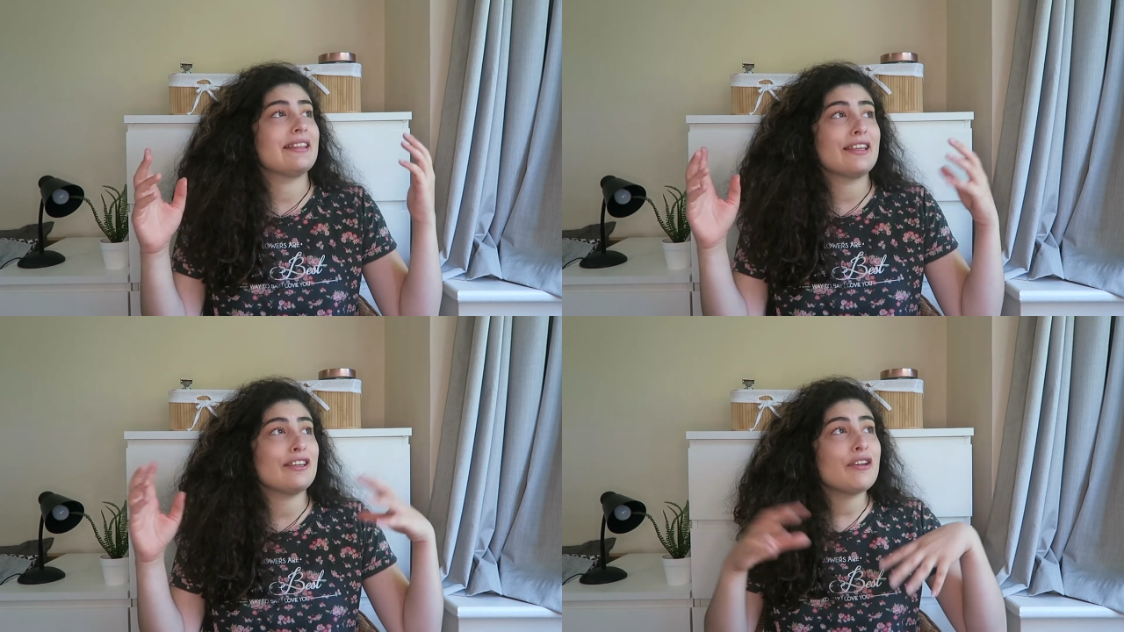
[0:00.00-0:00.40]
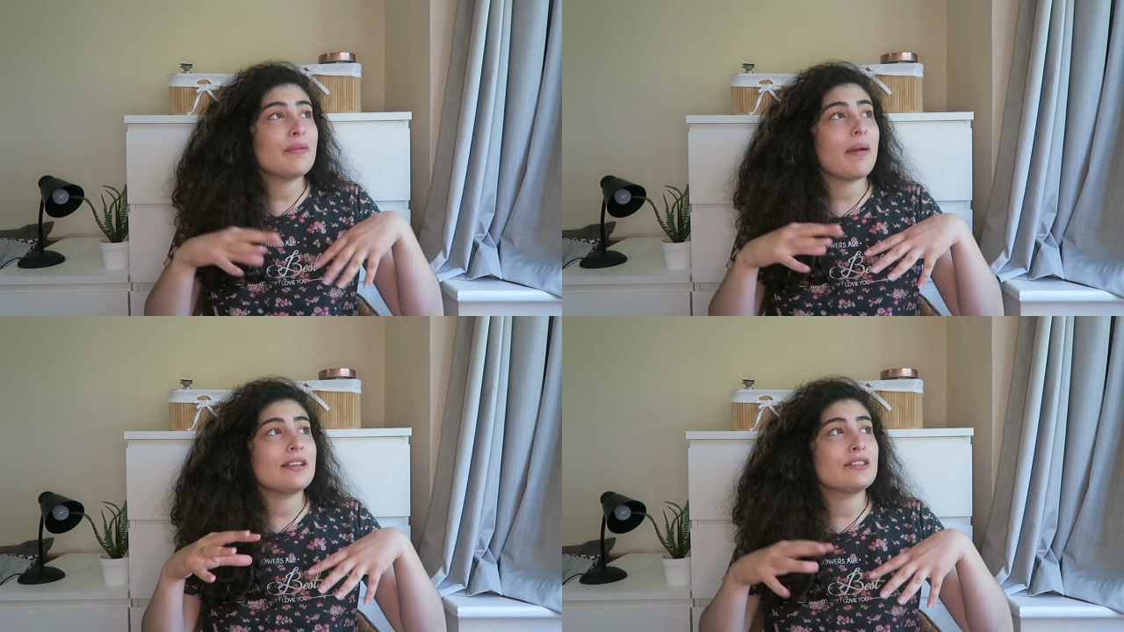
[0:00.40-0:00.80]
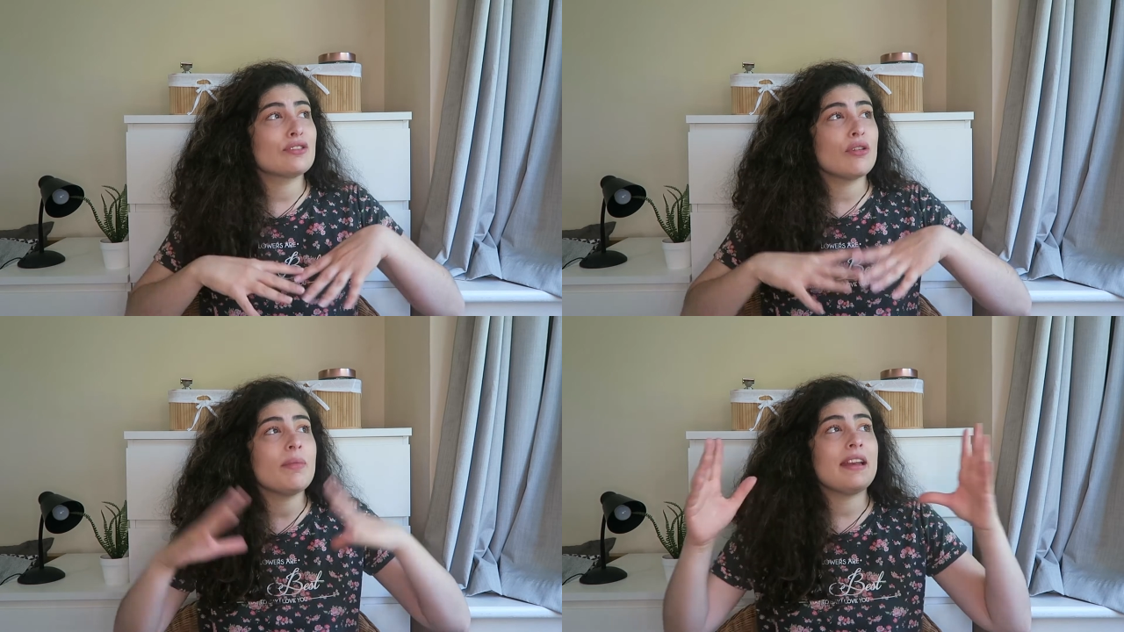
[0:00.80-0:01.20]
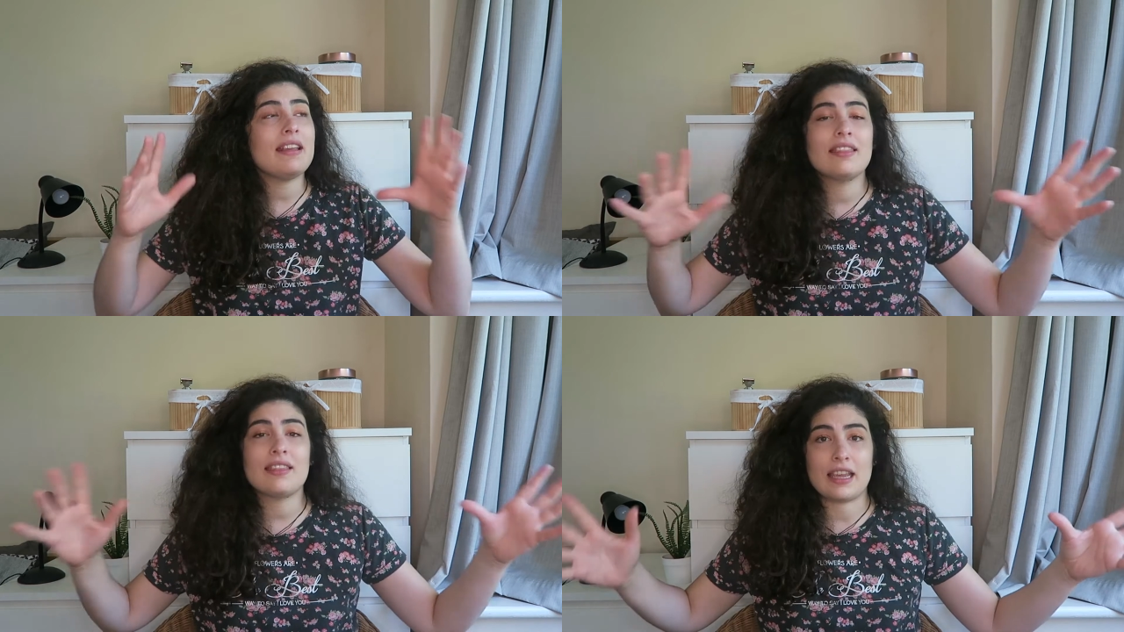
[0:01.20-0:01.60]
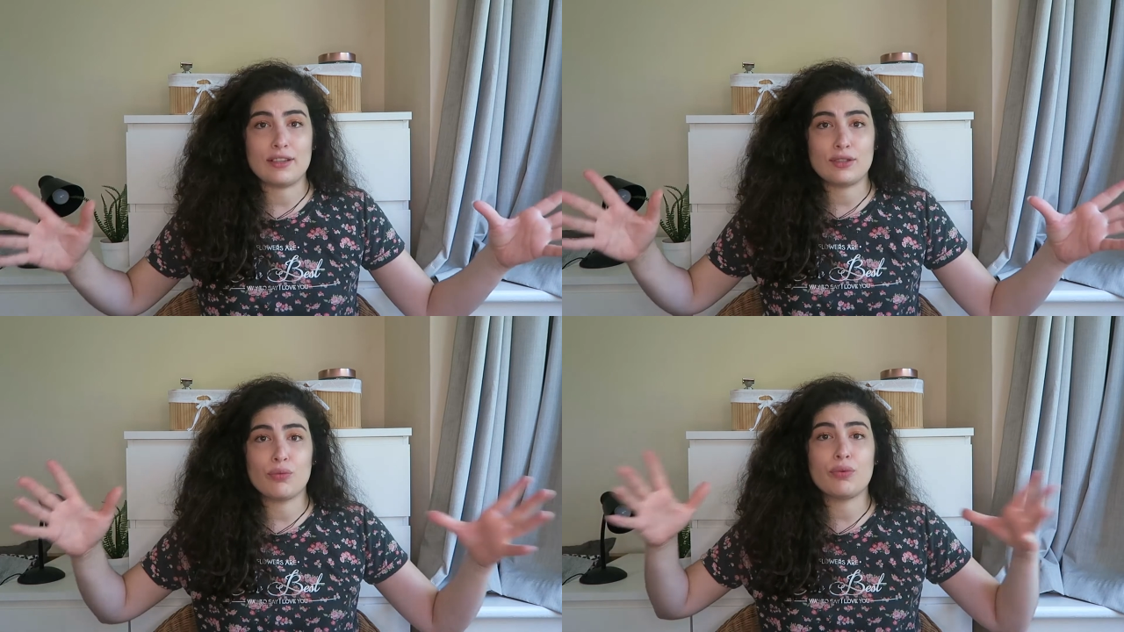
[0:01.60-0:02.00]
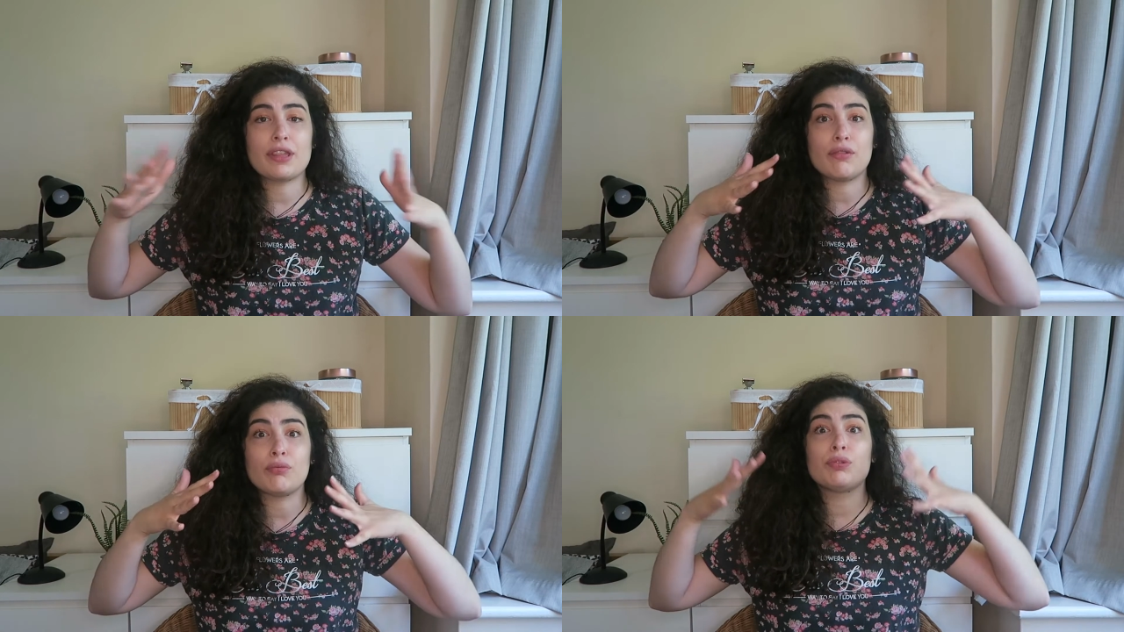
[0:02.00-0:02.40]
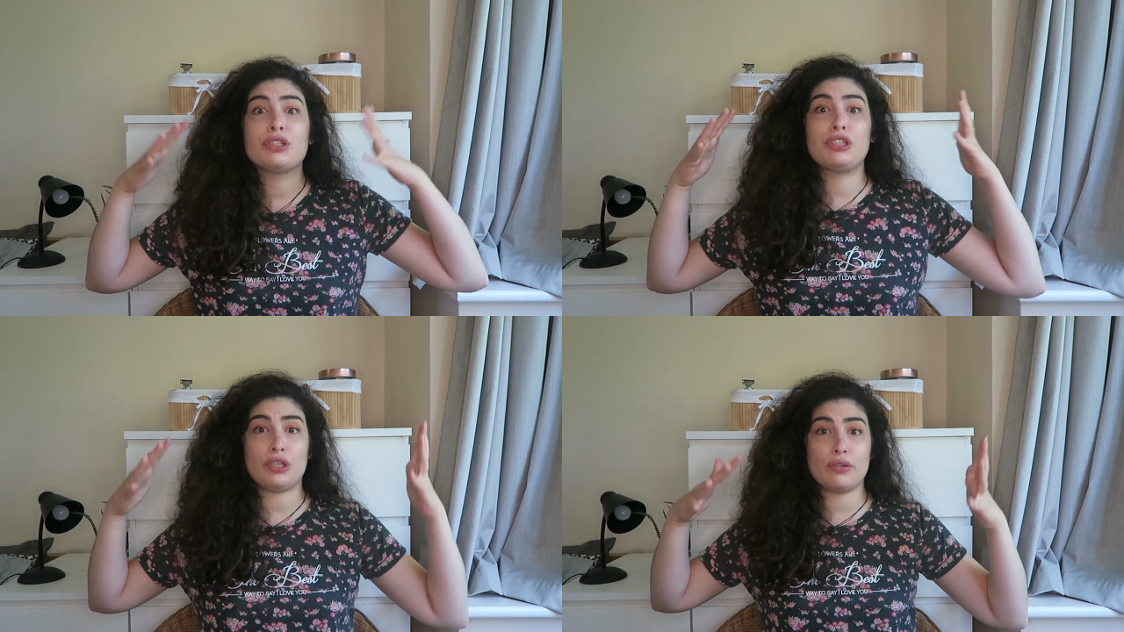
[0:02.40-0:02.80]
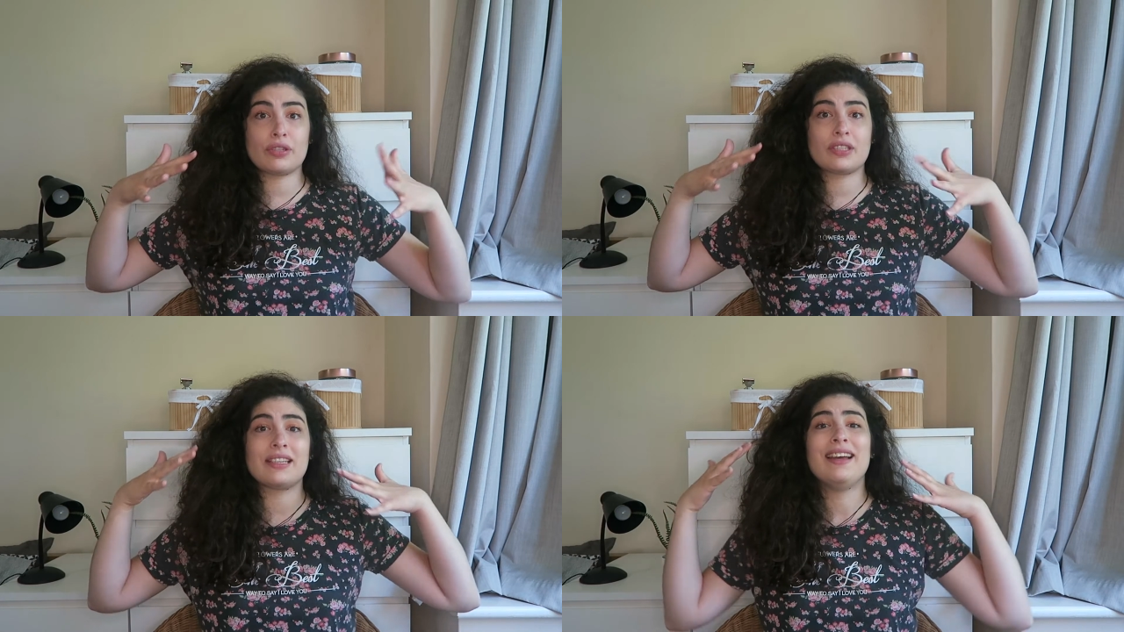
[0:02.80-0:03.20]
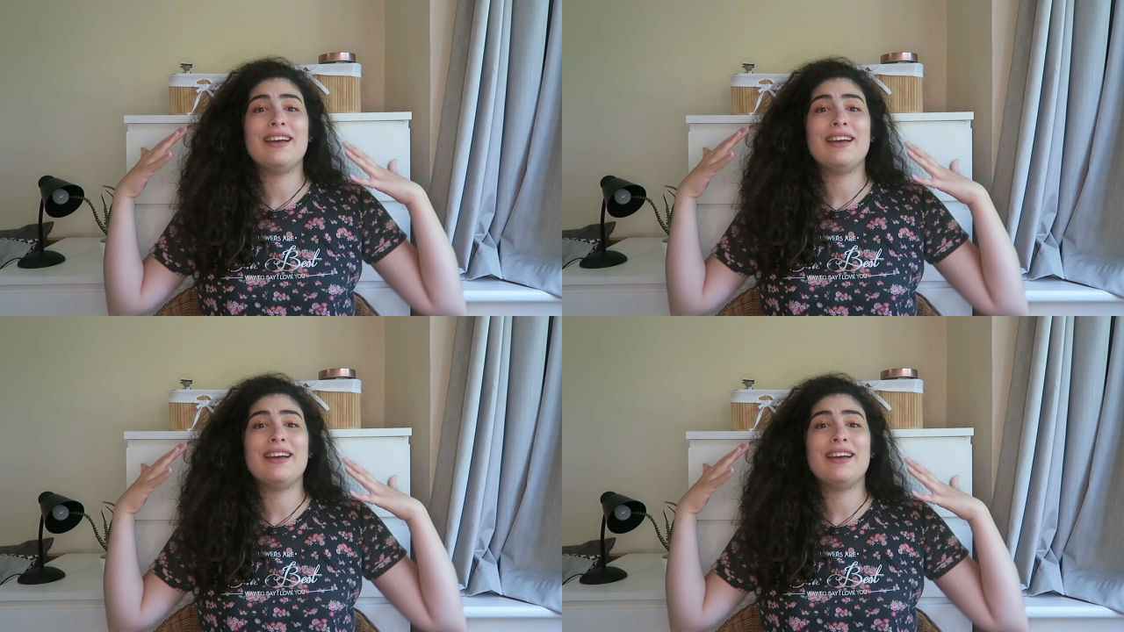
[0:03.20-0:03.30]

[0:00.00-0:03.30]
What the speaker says: Like, you can buy so many things with reduced